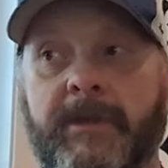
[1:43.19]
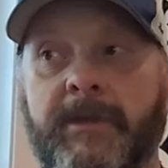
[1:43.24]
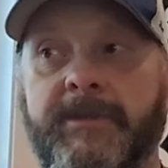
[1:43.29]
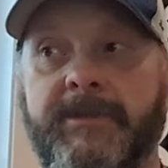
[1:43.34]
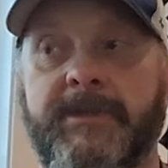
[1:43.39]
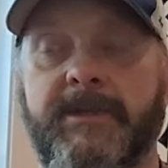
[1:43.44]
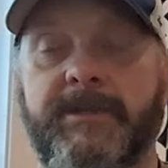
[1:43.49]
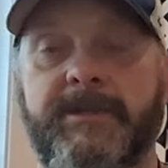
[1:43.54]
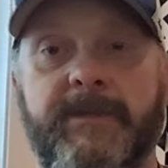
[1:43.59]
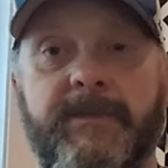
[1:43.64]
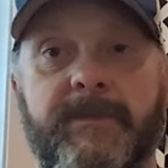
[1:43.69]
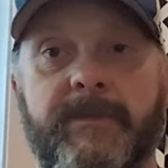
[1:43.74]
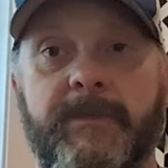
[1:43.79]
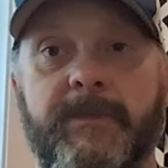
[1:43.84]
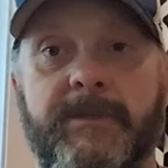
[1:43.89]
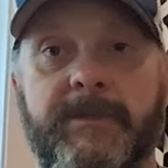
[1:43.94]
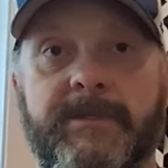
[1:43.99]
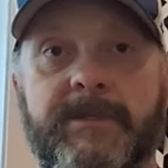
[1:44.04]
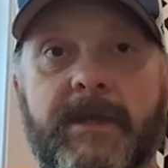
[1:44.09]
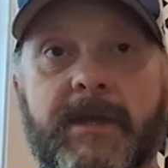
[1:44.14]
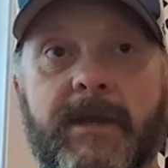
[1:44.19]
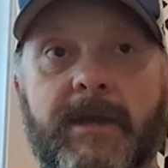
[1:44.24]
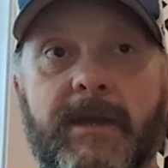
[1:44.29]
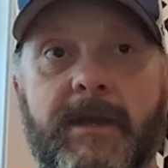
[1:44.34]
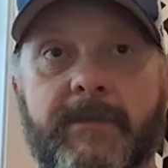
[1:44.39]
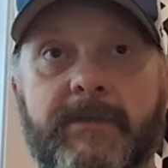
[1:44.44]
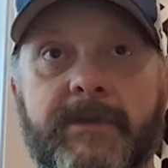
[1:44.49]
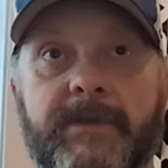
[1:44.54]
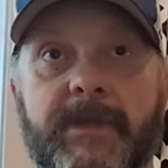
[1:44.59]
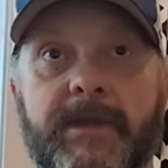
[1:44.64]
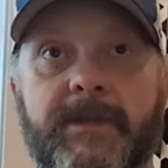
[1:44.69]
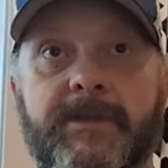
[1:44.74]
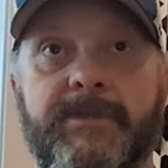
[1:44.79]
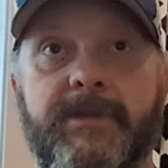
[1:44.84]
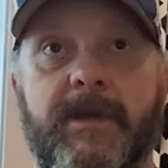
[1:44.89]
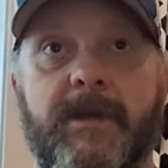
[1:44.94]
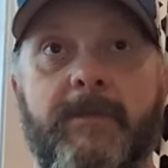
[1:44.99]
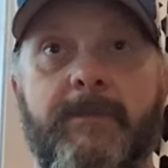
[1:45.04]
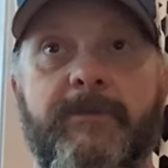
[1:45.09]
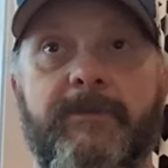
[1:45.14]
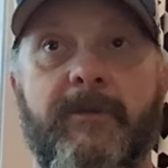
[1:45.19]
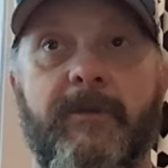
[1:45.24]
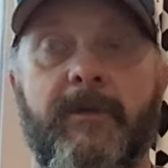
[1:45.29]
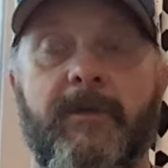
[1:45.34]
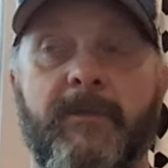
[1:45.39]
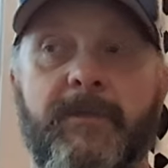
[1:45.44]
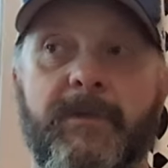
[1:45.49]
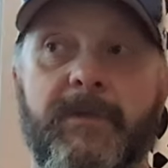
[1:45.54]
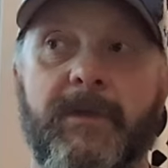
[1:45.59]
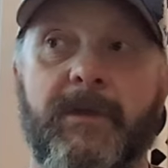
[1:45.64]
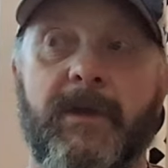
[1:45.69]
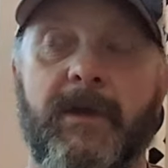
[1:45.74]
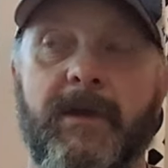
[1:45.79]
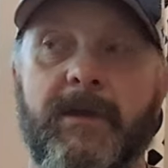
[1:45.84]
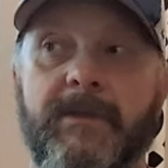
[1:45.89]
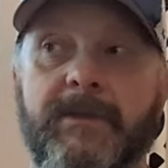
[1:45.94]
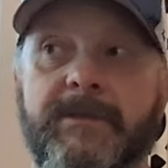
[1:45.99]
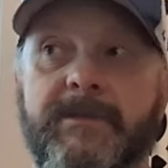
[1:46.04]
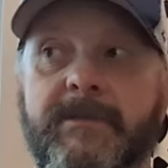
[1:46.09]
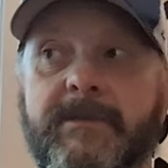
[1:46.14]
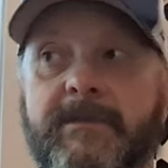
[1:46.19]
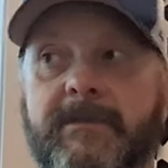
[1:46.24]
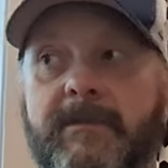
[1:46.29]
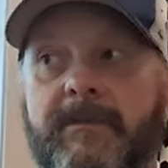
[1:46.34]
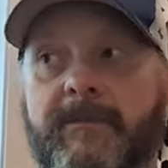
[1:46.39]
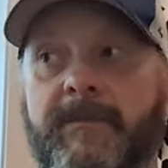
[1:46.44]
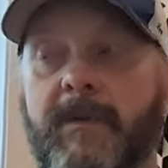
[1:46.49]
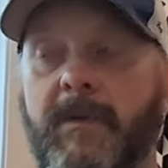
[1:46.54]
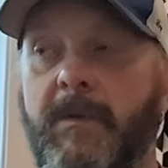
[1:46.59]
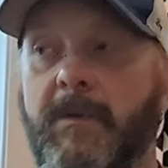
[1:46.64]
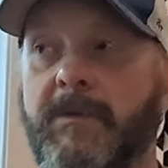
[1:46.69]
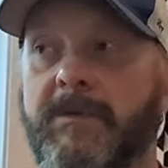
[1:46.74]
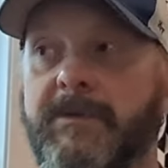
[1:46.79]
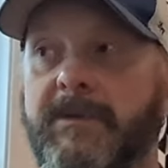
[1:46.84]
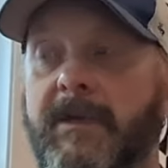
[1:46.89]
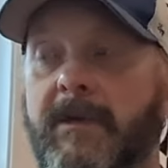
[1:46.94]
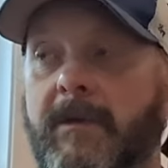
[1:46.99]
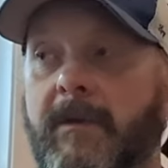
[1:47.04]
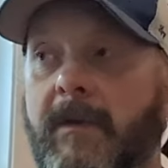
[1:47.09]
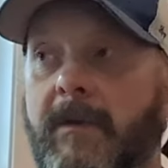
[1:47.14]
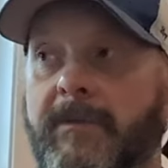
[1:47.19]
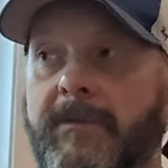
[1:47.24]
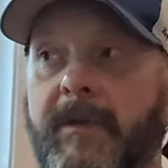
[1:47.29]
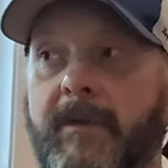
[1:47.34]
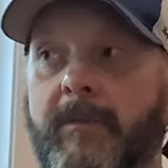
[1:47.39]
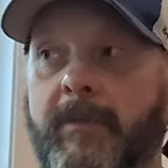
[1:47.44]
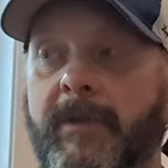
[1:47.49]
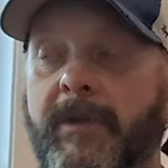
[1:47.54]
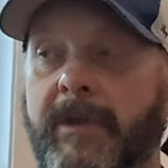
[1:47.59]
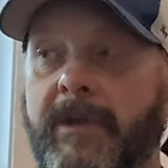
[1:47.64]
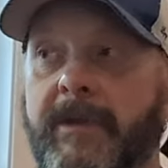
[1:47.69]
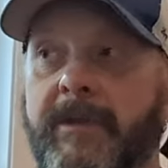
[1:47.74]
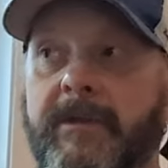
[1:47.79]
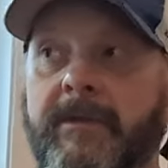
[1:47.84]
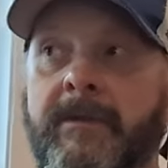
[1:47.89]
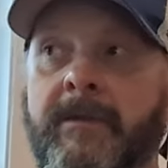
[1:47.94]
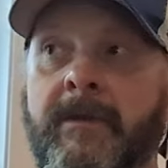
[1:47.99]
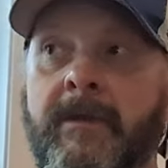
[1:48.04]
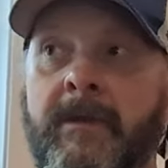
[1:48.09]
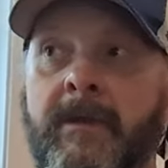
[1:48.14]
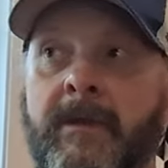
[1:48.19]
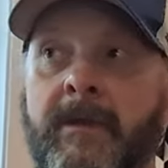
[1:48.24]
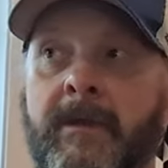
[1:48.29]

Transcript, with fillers: And that's easy for me to say. I have a day job. So for the guys, the folks that are out there playing